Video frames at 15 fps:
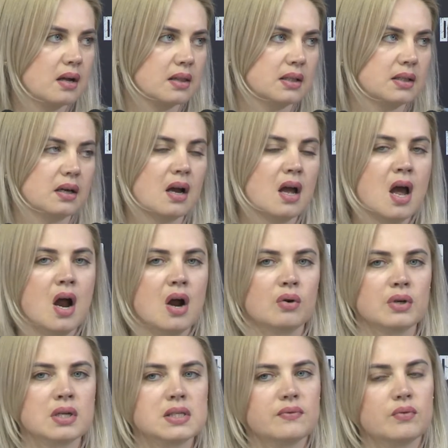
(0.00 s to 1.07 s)

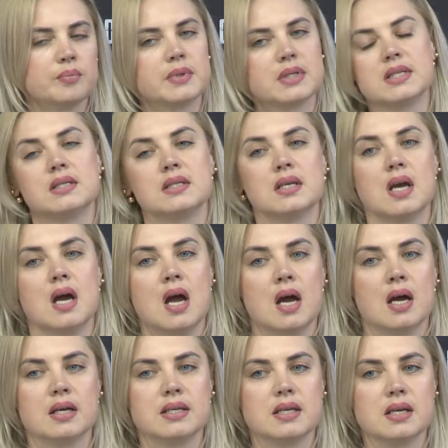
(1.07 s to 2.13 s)
protection of the
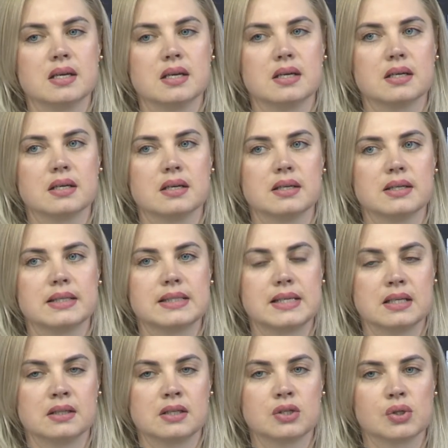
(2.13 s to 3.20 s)
children in our
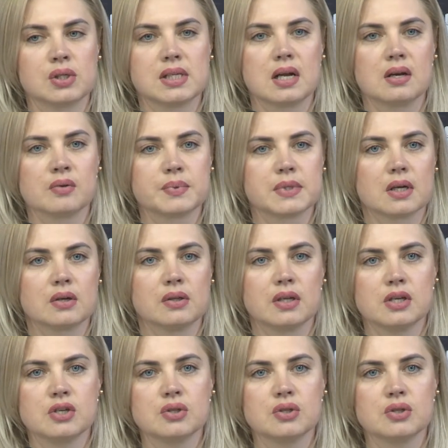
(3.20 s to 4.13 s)
institutions.